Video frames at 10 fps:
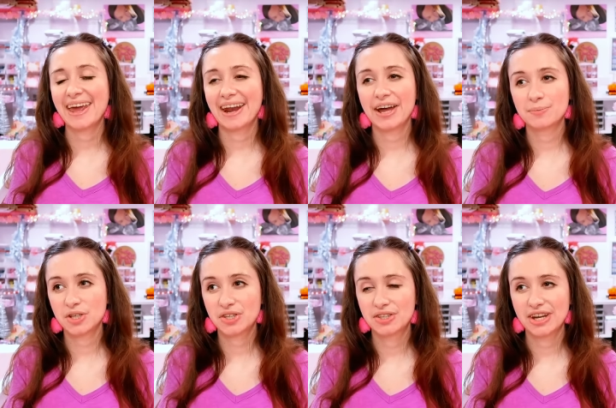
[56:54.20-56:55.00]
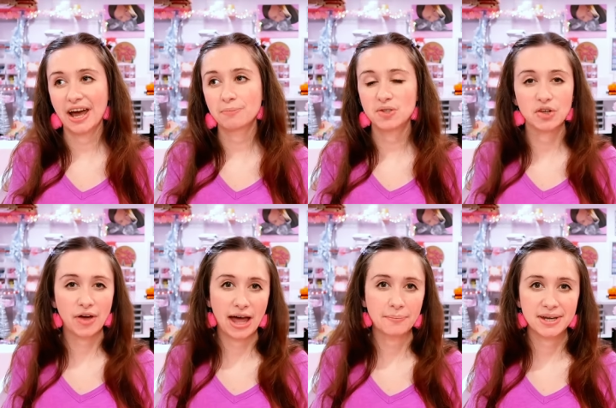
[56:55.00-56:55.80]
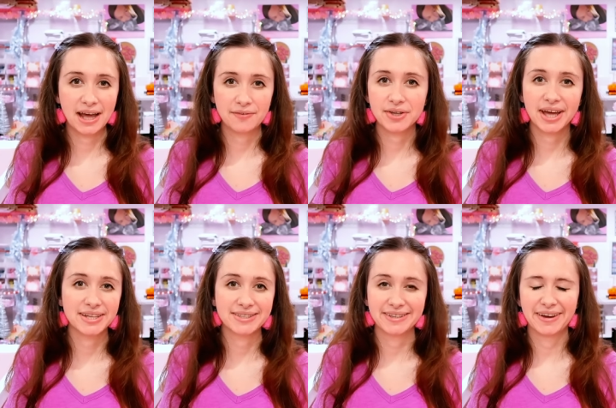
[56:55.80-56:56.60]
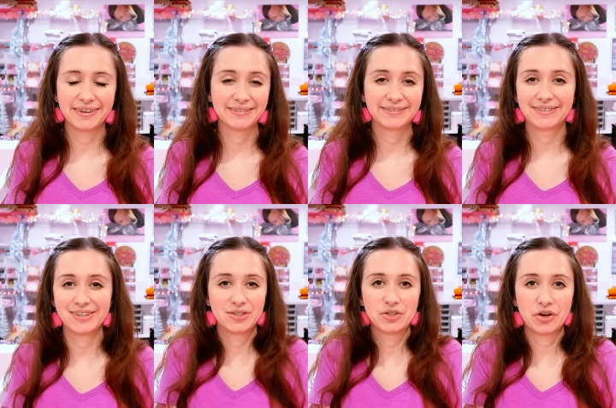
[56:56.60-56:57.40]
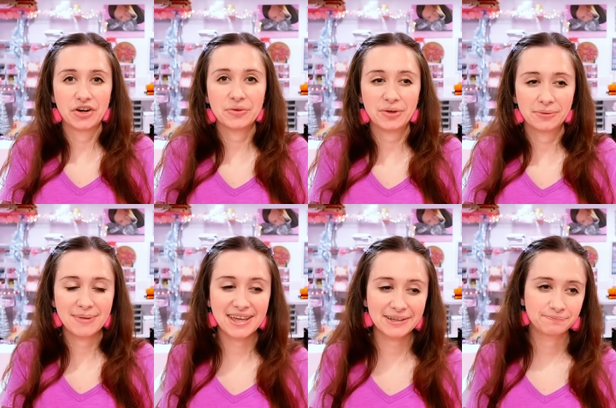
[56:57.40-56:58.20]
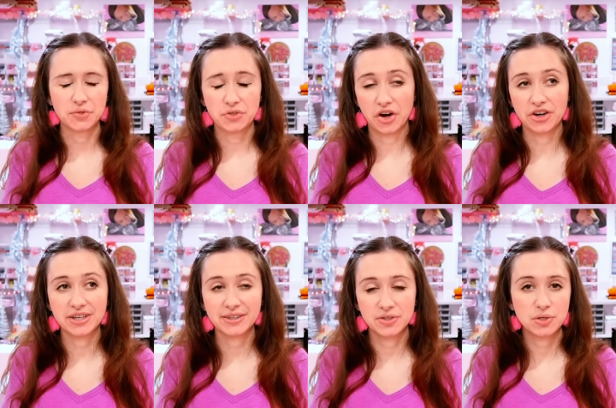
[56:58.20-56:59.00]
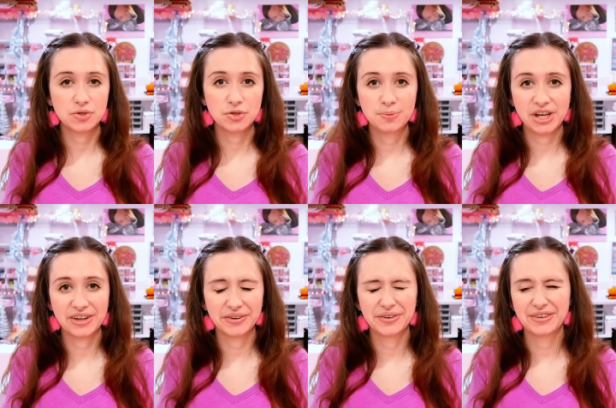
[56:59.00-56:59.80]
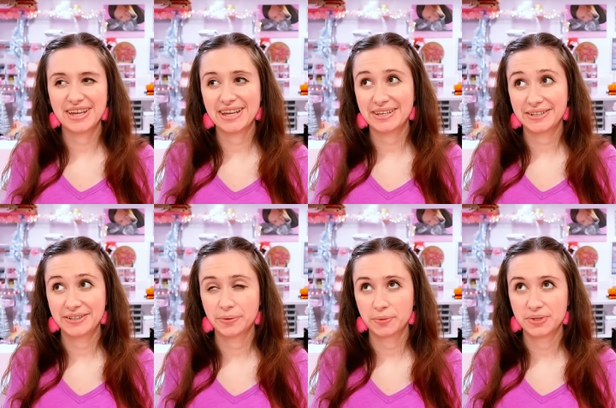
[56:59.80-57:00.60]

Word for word: and I'm just I'm so happy to have you guys on this journey with me starting this YouTube channel in what